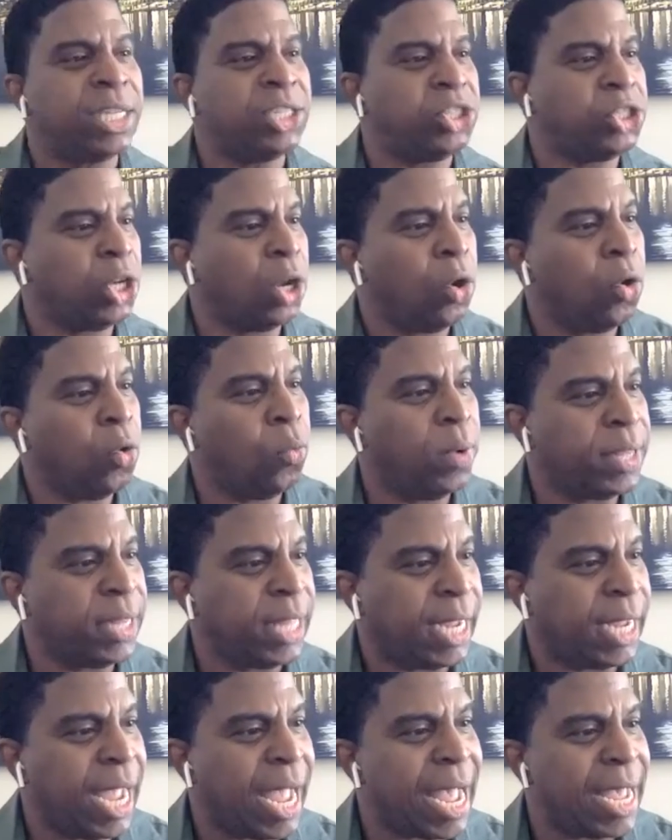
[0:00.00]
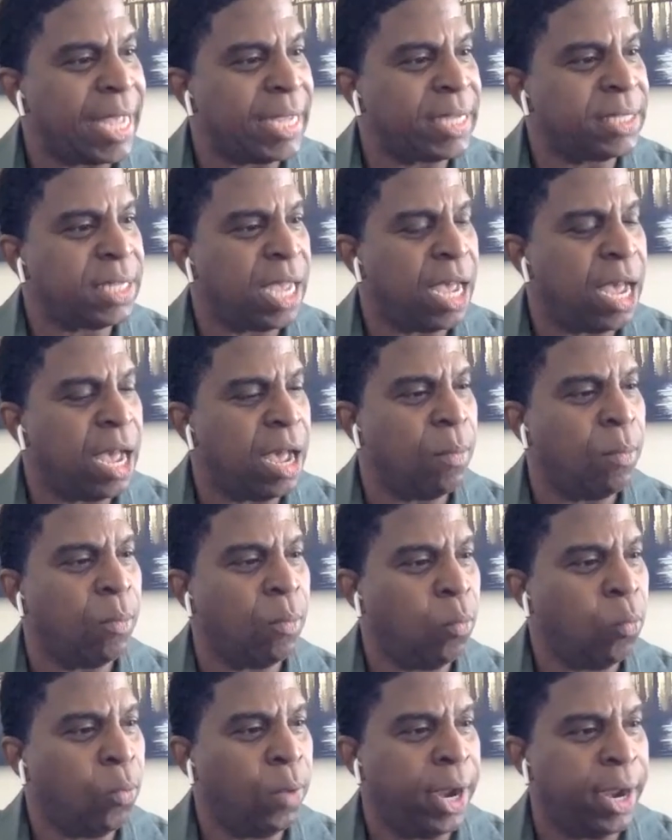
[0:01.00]
is that show with the guys
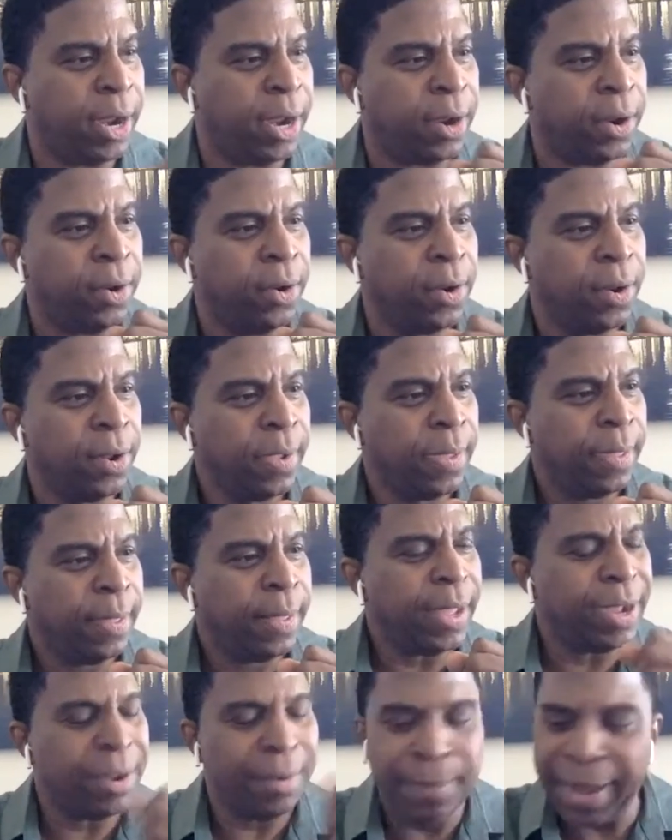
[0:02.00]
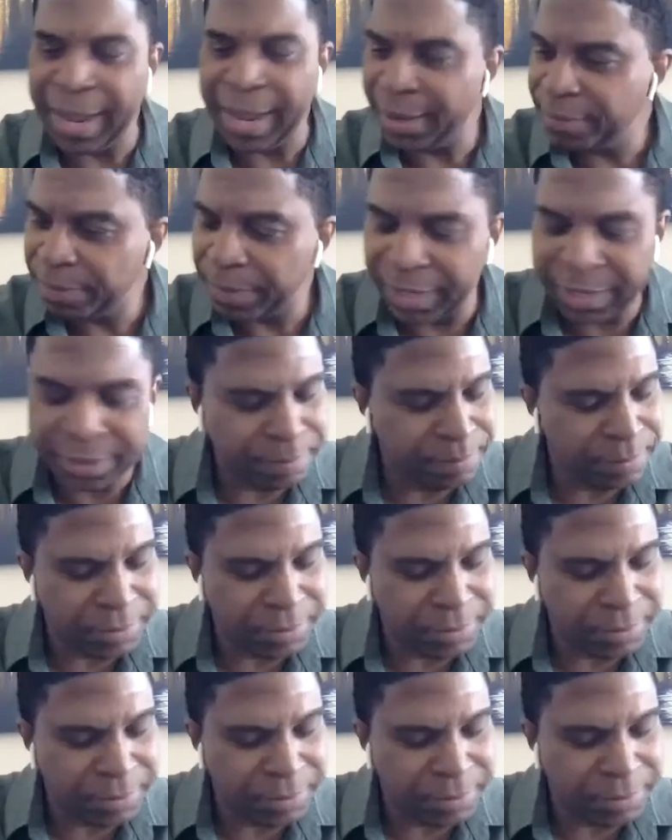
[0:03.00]
um, where, oh man. Uh,